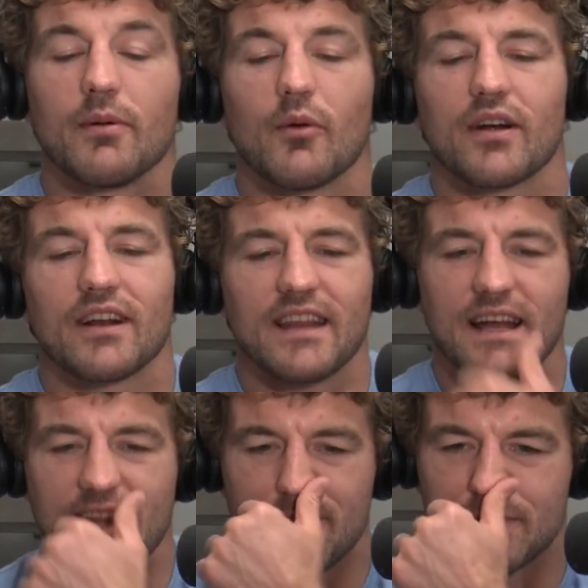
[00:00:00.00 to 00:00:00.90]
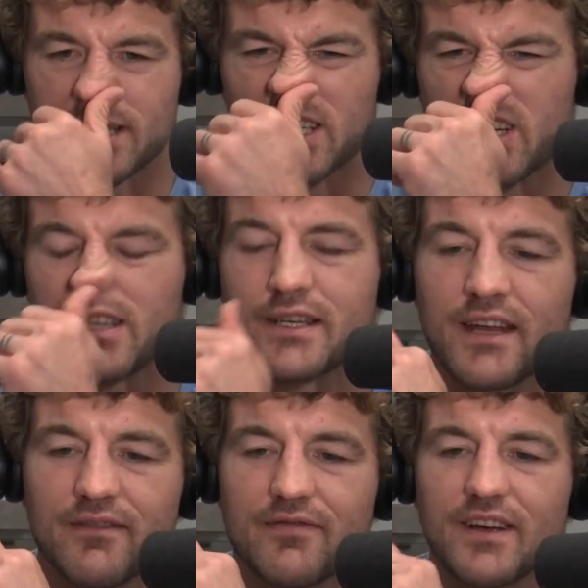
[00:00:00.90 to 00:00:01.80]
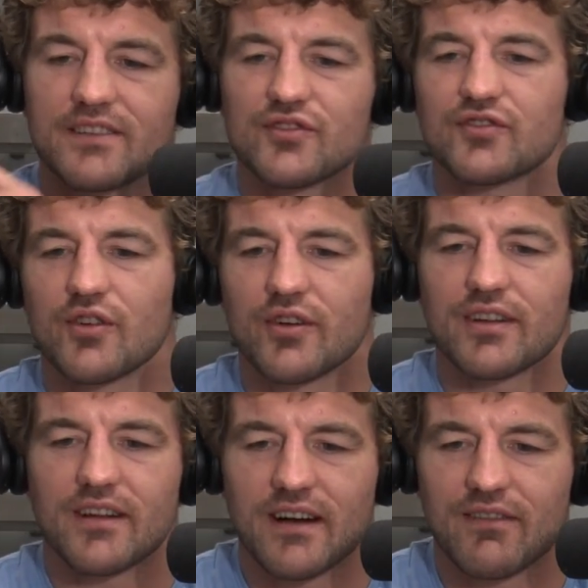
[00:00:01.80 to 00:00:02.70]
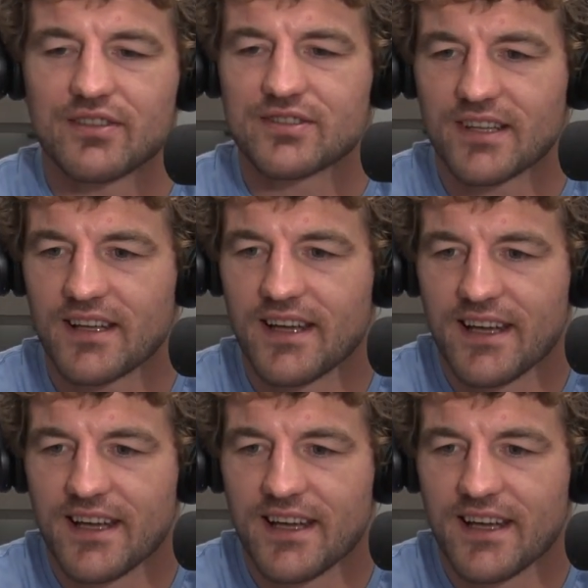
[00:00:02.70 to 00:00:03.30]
been working on that that position. Daton Fix is so good there, obviously.